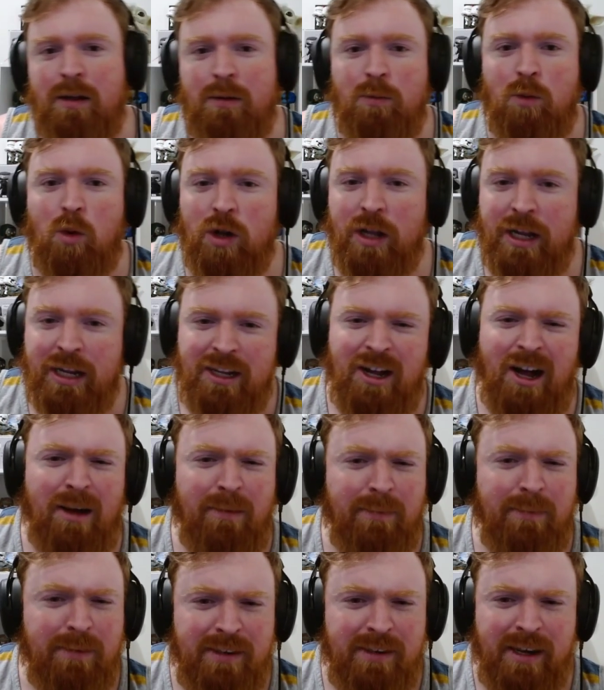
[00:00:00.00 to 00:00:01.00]
More like
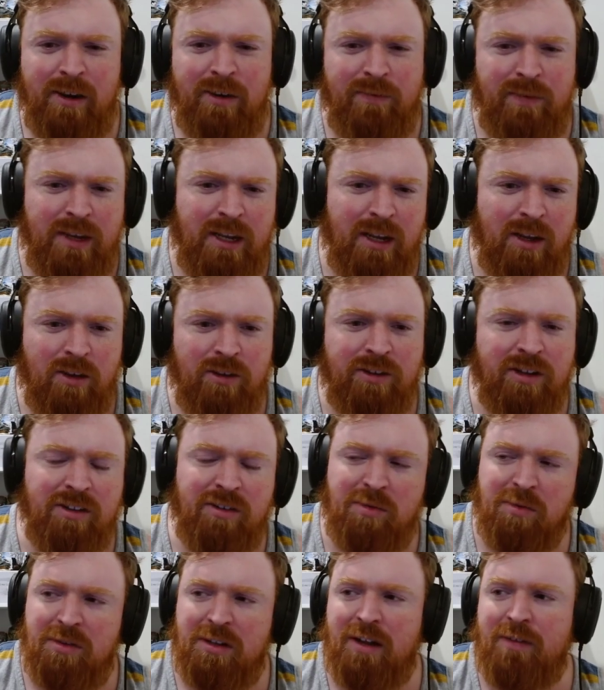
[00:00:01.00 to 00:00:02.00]
commentary videos on
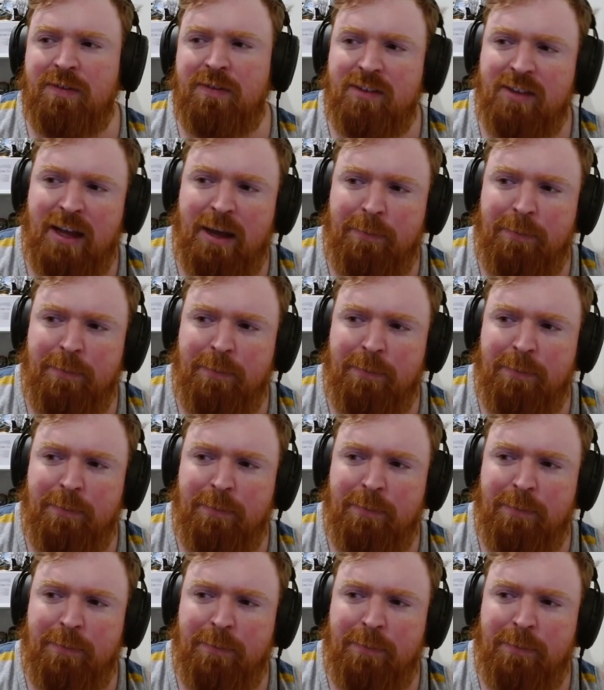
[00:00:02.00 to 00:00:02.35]
some stuff that's